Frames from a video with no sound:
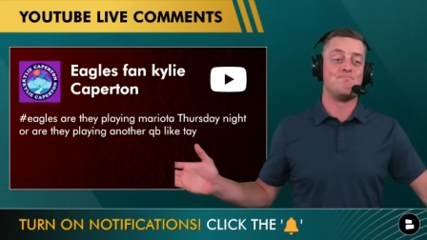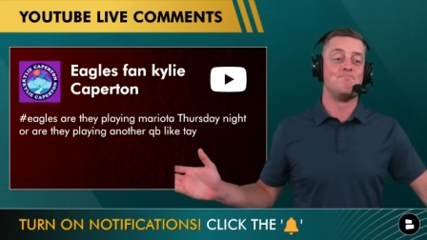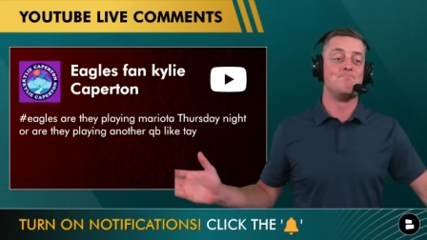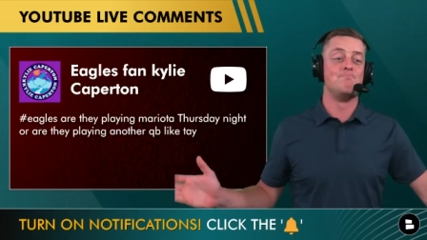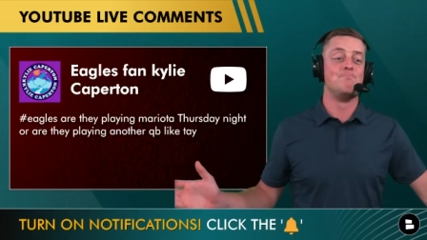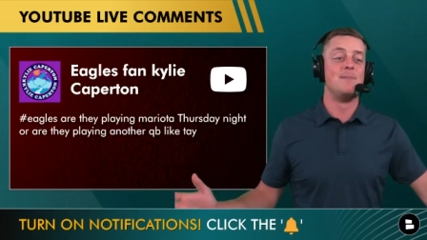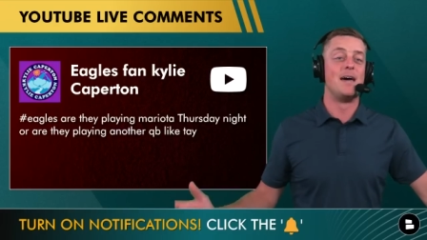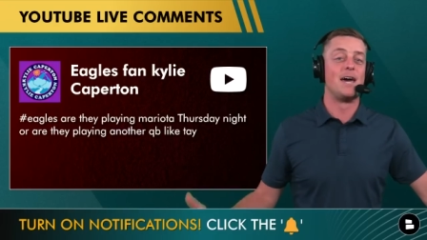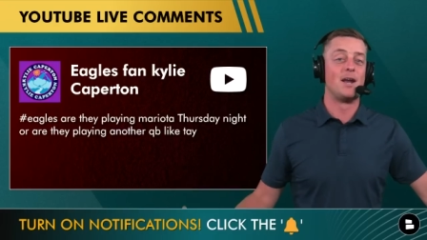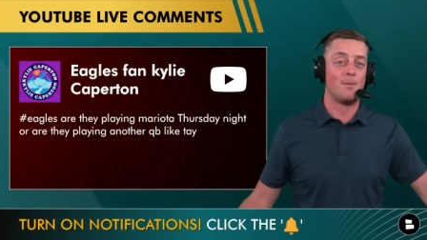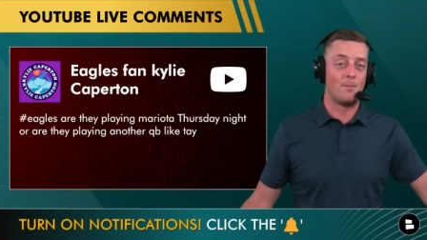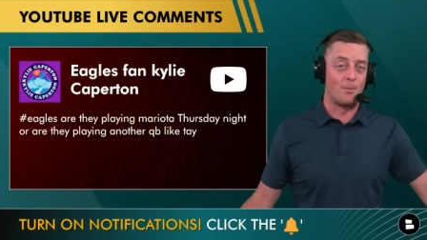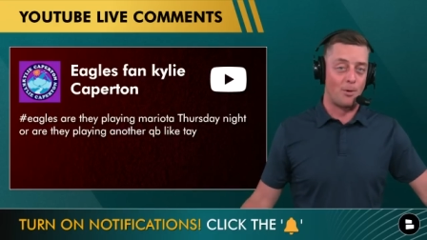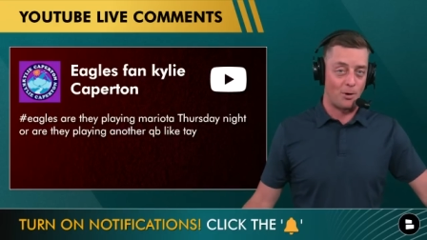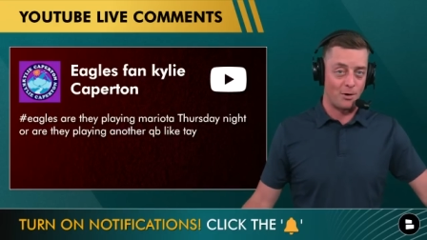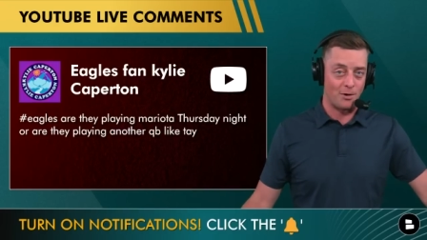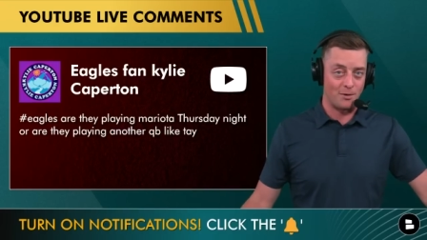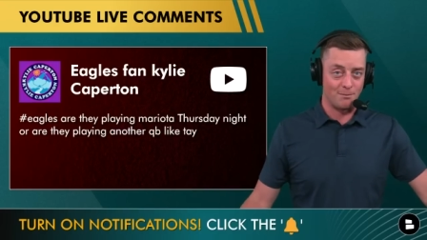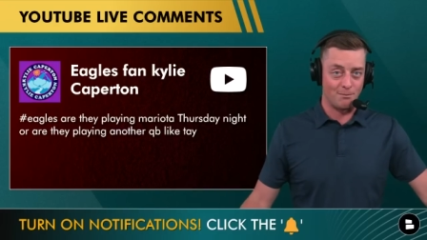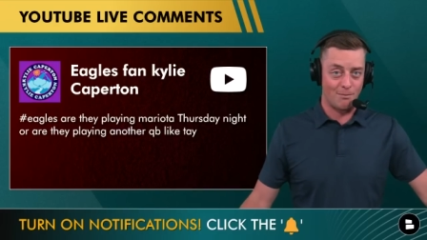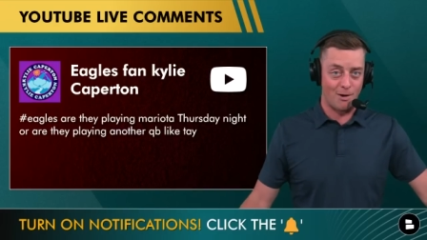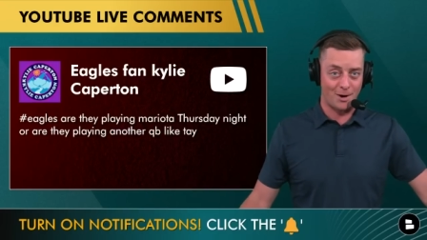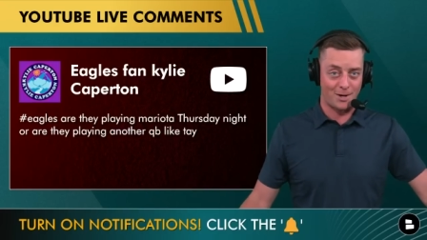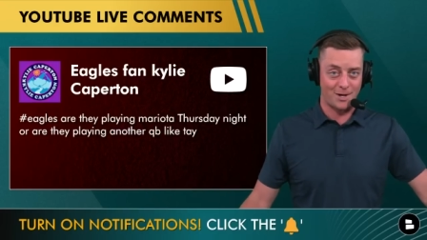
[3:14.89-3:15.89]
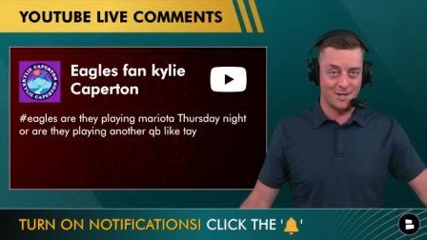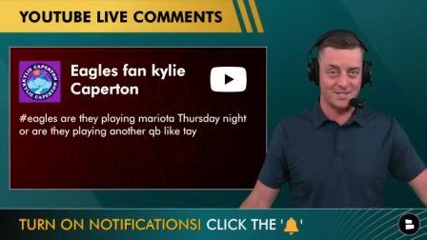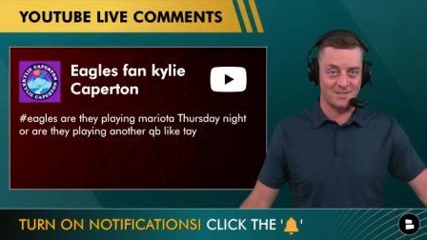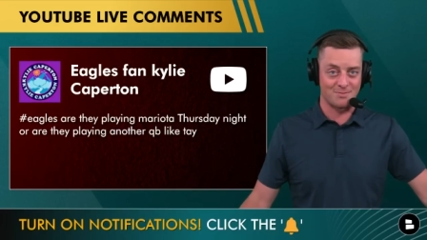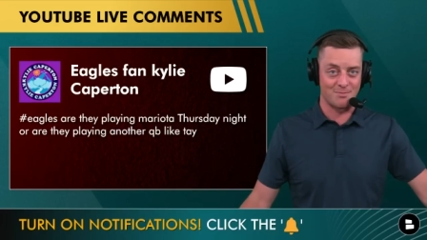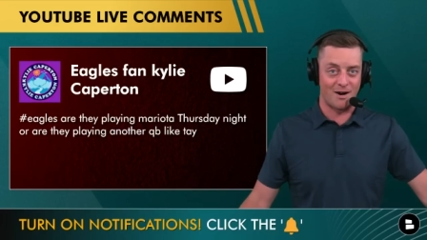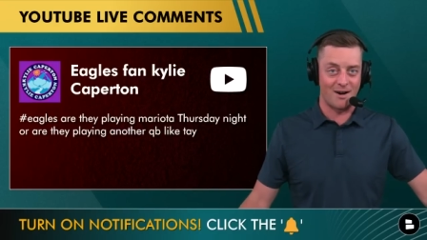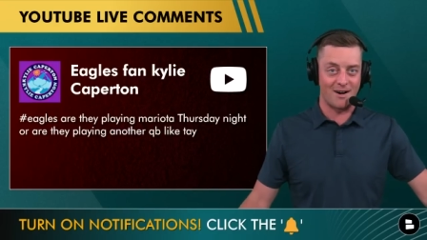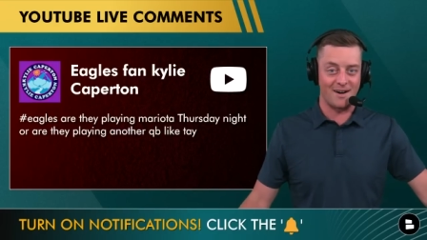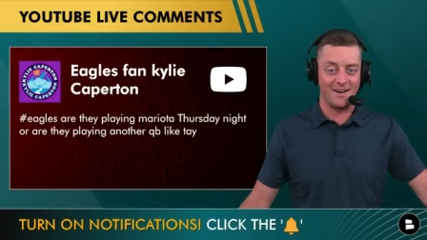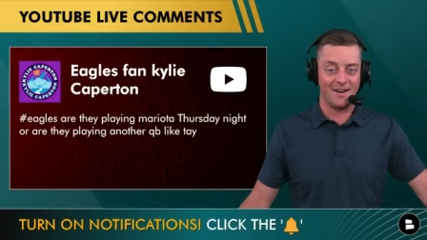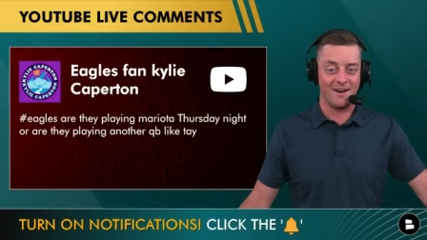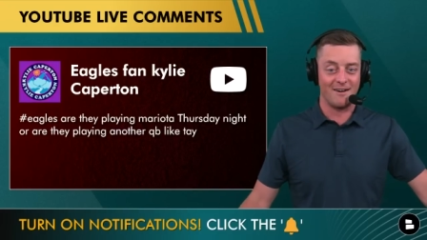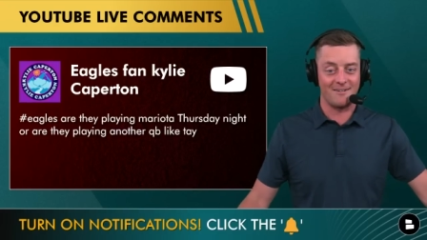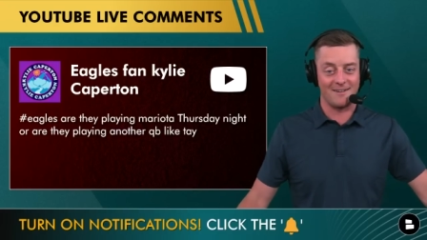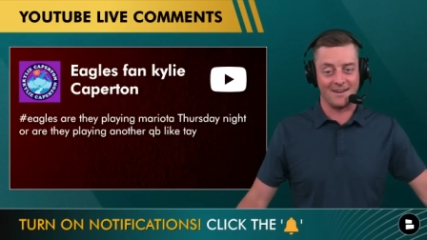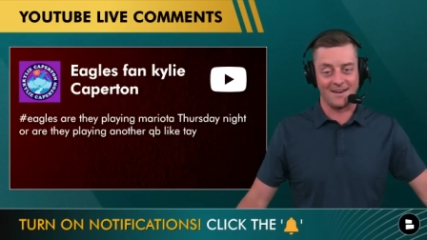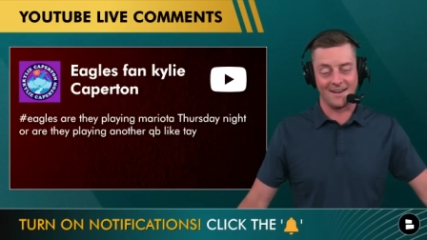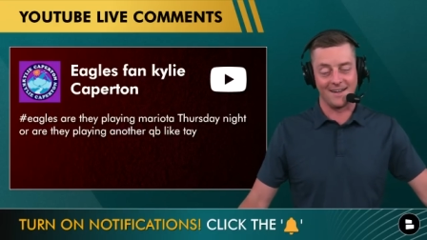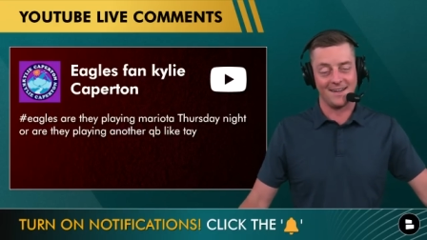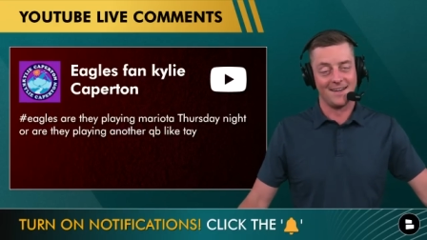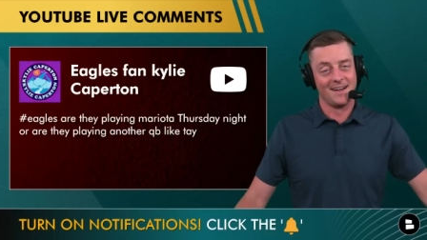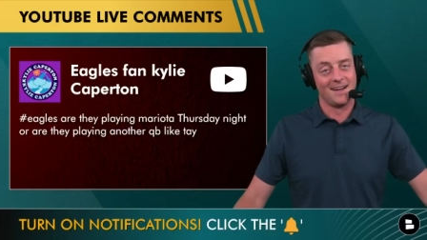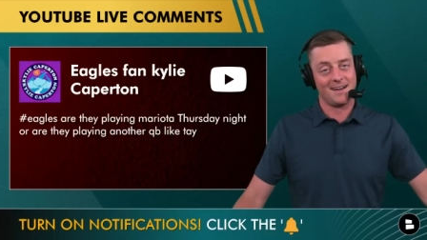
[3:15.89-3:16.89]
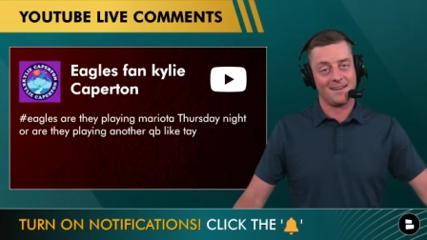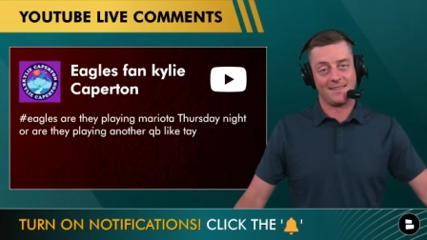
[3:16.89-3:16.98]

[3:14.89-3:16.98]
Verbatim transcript: minimal Marcus Mariota